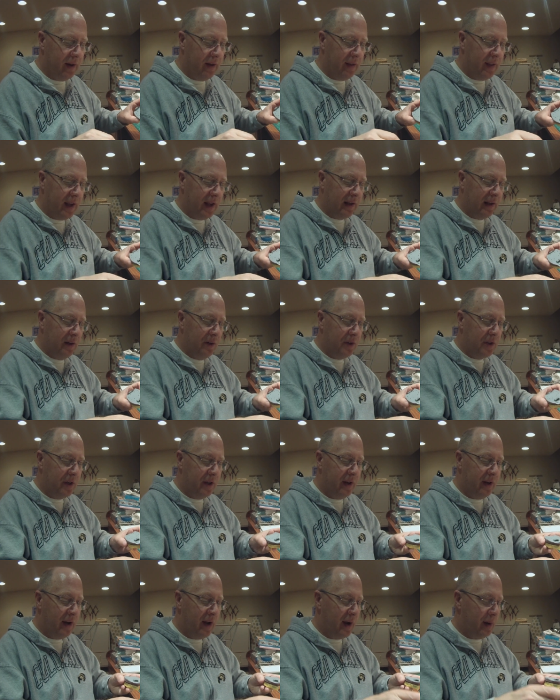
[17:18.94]
That loosened
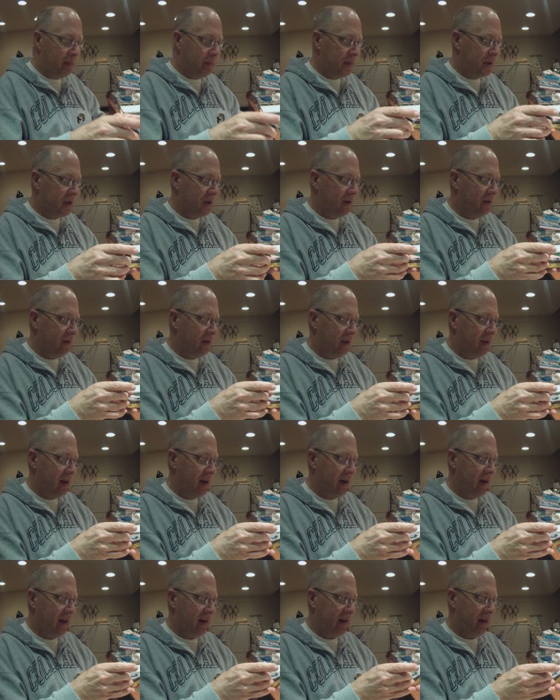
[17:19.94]
it up so
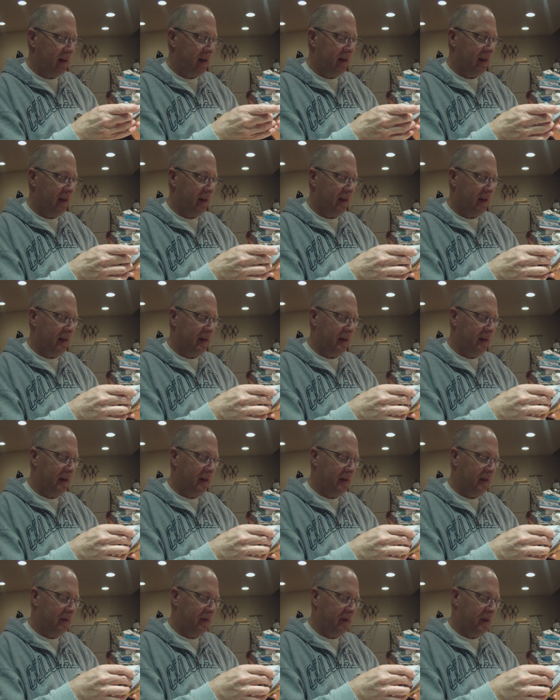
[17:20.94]
that,
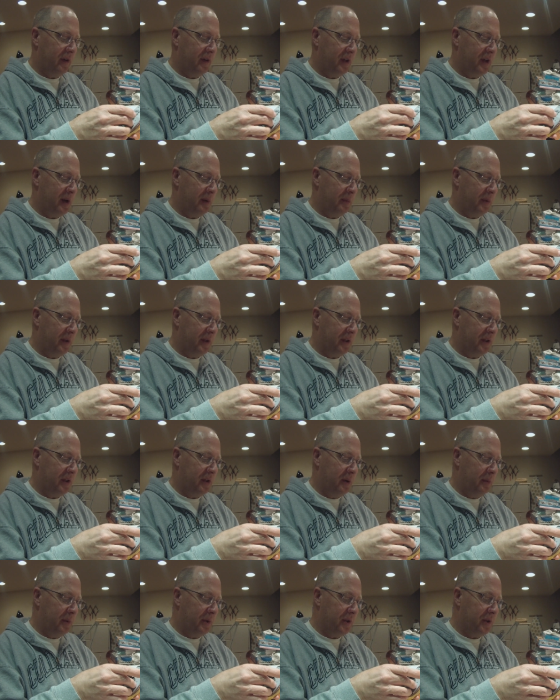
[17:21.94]
for example, the
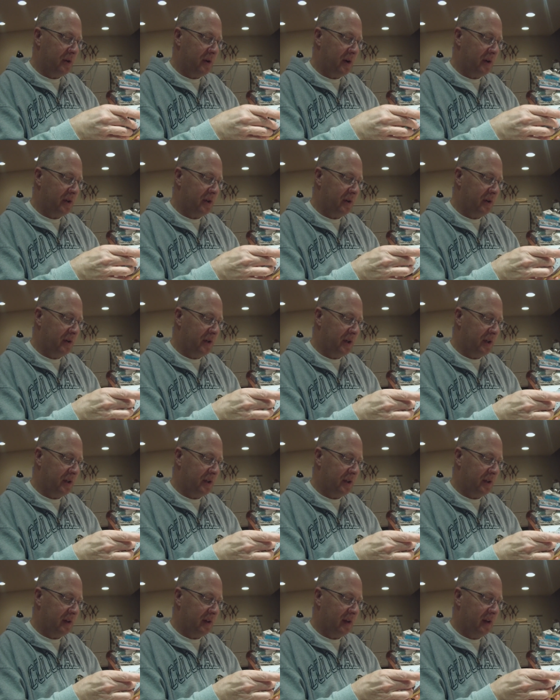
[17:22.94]
superstructure
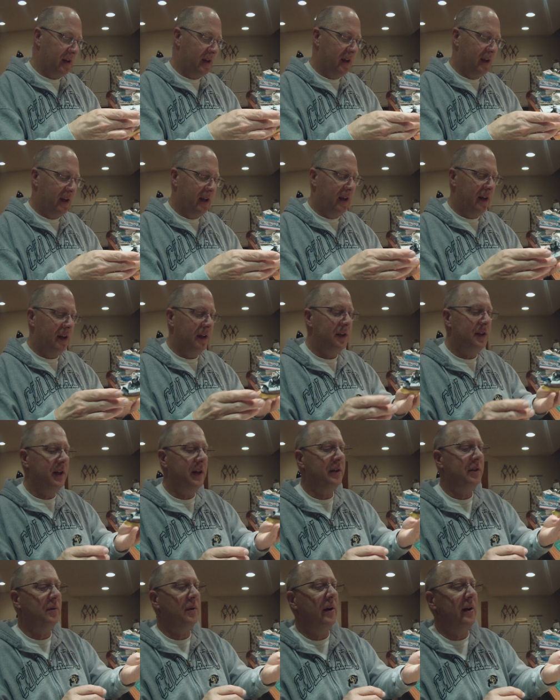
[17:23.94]
just
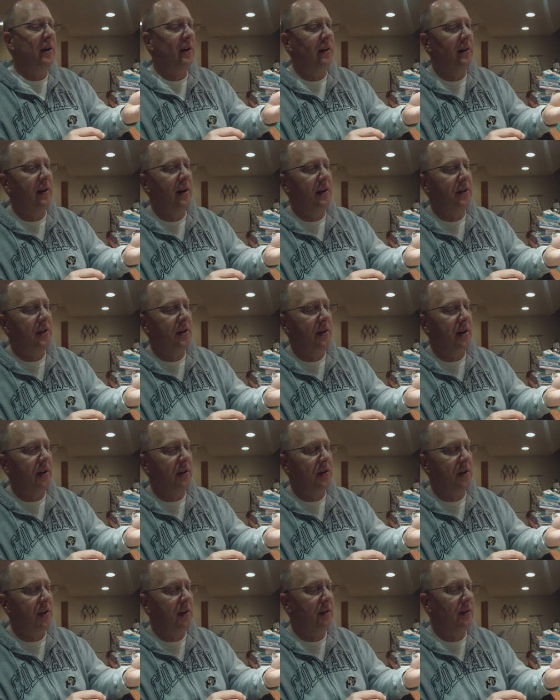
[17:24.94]
sets right in nice and
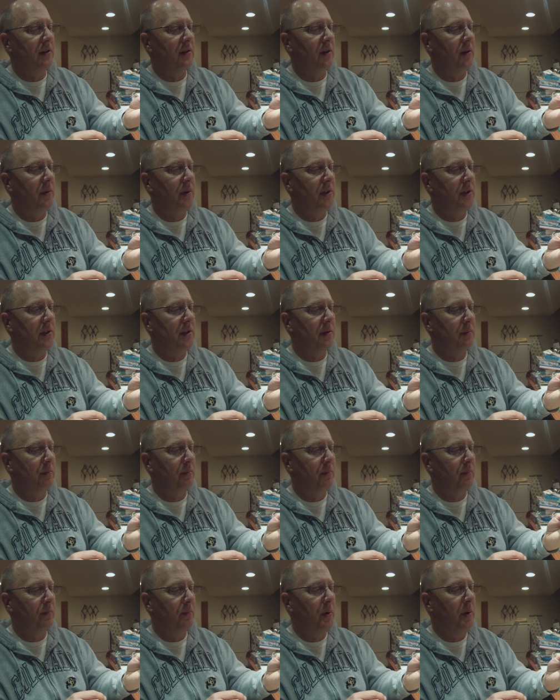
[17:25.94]
easy. So it's
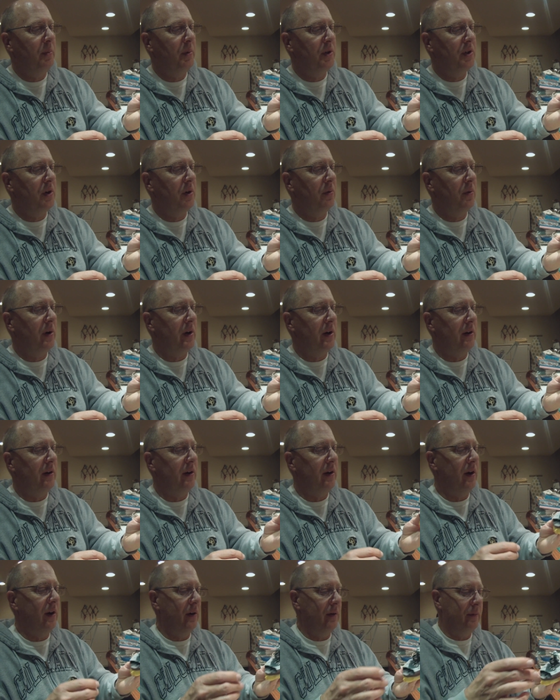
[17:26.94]
pretty much all ready to
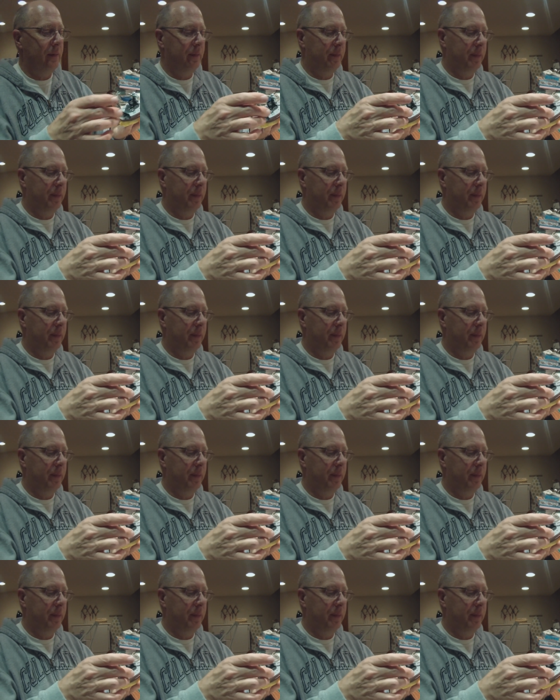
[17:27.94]
go.